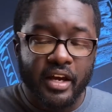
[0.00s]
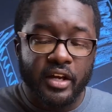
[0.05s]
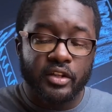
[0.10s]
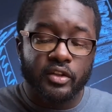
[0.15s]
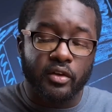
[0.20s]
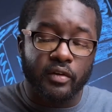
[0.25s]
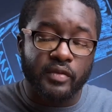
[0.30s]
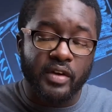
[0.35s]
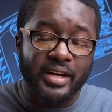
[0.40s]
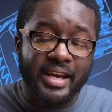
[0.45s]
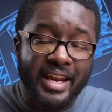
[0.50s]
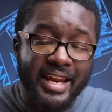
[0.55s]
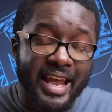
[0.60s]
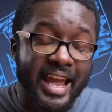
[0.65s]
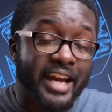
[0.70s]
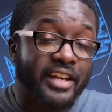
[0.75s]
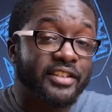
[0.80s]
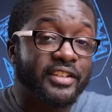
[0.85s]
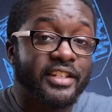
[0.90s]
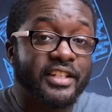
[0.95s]
So if you're getting
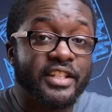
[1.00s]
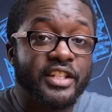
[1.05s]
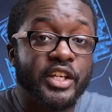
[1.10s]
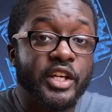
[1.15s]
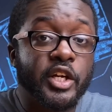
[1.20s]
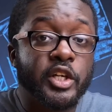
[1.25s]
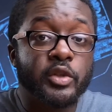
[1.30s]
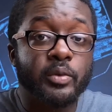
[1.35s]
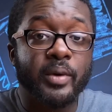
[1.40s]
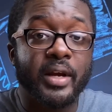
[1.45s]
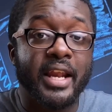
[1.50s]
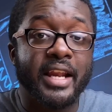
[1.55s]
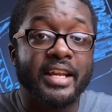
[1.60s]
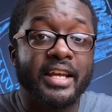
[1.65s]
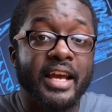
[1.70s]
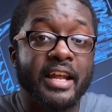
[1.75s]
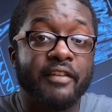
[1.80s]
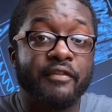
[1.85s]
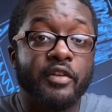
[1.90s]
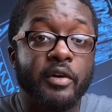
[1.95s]
actually serious with any
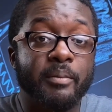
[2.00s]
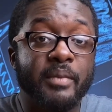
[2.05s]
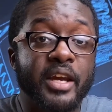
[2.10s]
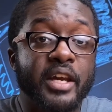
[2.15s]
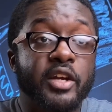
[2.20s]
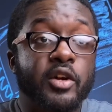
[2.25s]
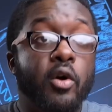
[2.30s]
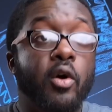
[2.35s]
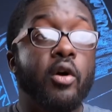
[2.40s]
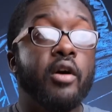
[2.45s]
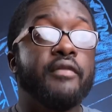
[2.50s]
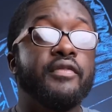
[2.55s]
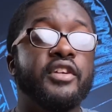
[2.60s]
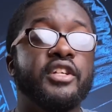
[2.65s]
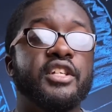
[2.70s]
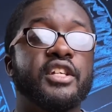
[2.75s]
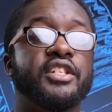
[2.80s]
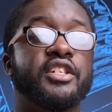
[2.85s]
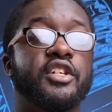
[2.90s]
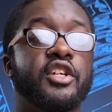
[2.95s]
kind of filmmaking, or if you're
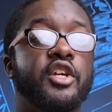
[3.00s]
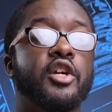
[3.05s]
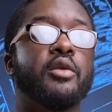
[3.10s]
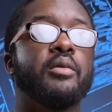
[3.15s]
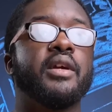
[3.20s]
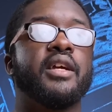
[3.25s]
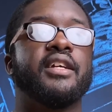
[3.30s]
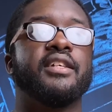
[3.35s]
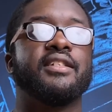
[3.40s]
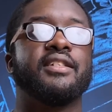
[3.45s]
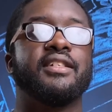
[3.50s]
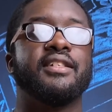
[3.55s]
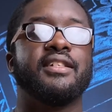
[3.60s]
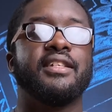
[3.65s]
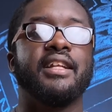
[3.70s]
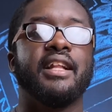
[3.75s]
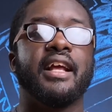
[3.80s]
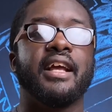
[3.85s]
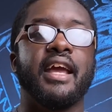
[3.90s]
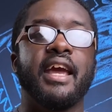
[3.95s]
just curious to
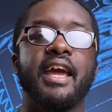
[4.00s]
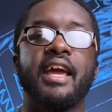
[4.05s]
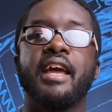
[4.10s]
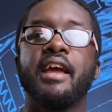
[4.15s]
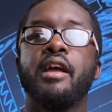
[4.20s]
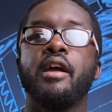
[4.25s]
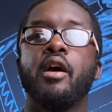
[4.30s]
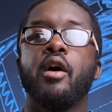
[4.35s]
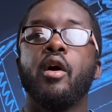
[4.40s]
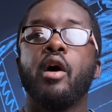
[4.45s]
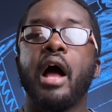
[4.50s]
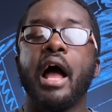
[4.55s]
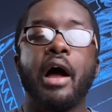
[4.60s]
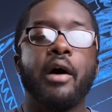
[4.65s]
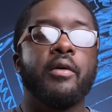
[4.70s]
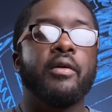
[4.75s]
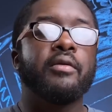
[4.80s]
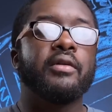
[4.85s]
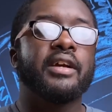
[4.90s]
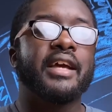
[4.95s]
see like, hey,
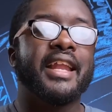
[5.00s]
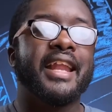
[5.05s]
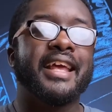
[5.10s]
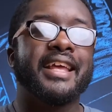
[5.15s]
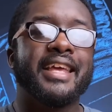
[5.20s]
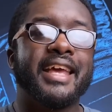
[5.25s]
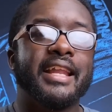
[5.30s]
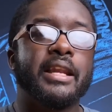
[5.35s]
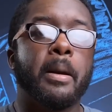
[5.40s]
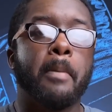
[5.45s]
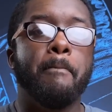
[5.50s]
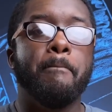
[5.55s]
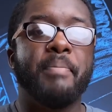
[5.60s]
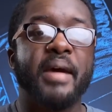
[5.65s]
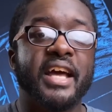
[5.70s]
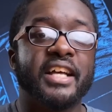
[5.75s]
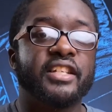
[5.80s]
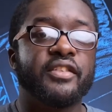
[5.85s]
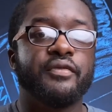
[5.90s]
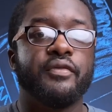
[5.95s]
how can I get the
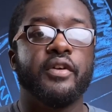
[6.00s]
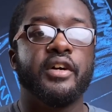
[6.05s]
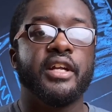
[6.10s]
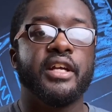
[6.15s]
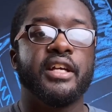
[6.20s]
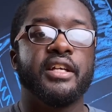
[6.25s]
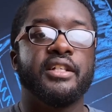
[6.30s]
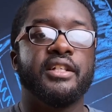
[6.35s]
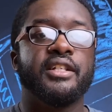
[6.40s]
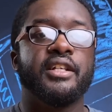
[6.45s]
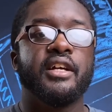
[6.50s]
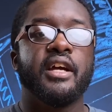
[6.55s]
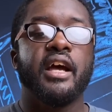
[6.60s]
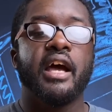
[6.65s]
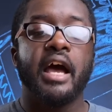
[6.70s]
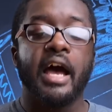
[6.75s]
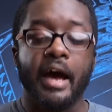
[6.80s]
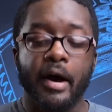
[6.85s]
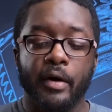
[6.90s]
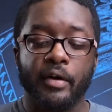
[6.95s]
best footage
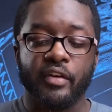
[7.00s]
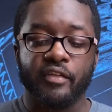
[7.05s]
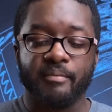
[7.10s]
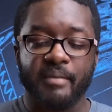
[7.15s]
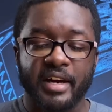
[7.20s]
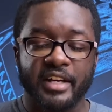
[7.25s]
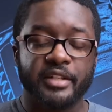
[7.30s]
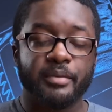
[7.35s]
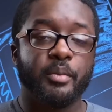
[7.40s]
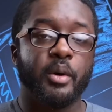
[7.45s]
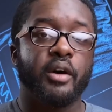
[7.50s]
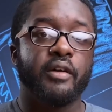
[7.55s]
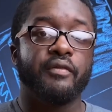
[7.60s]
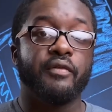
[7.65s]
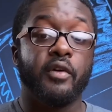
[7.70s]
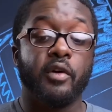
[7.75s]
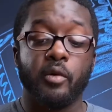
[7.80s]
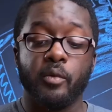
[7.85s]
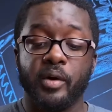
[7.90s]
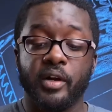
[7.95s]
out of my
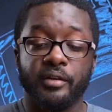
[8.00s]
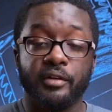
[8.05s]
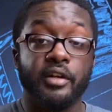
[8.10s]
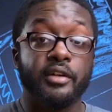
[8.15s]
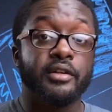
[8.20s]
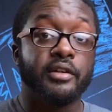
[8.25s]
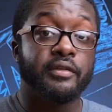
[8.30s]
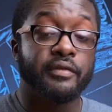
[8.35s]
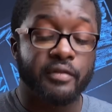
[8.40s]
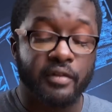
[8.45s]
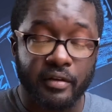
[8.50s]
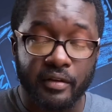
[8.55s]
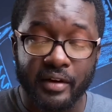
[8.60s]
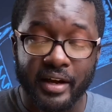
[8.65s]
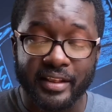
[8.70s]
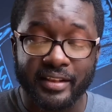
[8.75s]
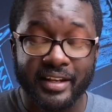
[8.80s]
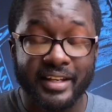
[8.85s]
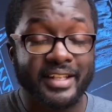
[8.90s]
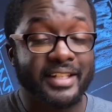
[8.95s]
smartphone? Well, look no further. I
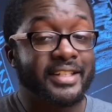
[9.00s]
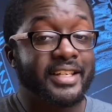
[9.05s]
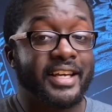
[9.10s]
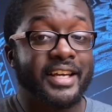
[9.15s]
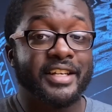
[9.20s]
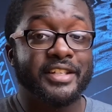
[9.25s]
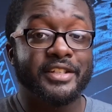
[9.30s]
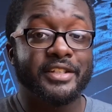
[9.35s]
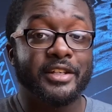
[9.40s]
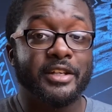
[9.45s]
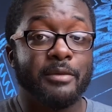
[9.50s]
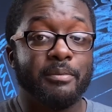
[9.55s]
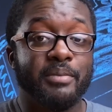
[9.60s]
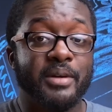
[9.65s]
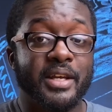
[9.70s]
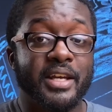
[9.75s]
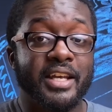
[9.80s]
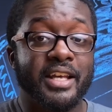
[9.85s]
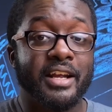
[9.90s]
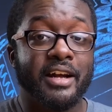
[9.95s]
think this cage is going to
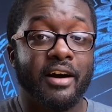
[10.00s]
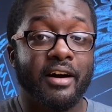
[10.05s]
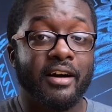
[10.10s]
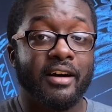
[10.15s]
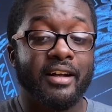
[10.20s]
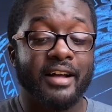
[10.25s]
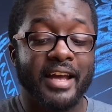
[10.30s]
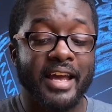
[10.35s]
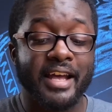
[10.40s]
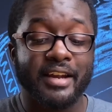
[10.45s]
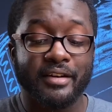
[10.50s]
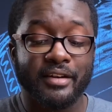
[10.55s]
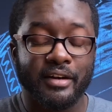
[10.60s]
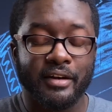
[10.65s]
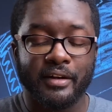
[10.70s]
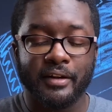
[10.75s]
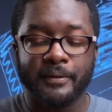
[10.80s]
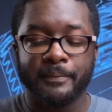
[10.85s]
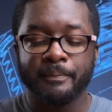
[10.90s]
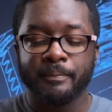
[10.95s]
be all end
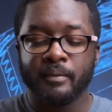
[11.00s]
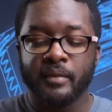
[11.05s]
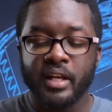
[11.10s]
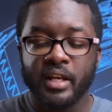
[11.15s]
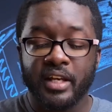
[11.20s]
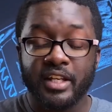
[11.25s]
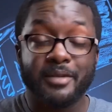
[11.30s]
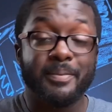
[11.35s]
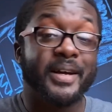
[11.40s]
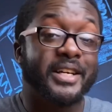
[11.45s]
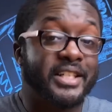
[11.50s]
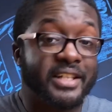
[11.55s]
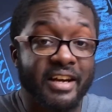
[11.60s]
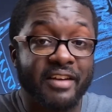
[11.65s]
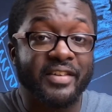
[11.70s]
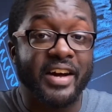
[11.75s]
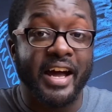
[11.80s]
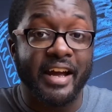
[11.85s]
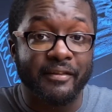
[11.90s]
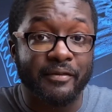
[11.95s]
all, especially if you
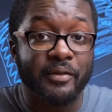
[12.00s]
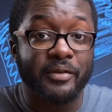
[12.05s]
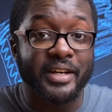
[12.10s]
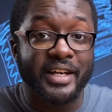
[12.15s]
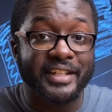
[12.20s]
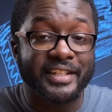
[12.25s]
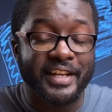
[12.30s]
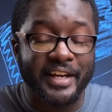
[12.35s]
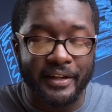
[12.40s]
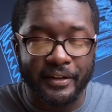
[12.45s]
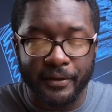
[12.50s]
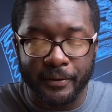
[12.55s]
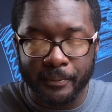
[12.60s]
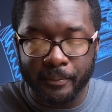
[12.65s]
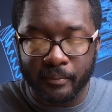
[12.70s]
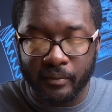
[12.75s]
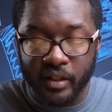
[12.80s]
have an iPhone XS.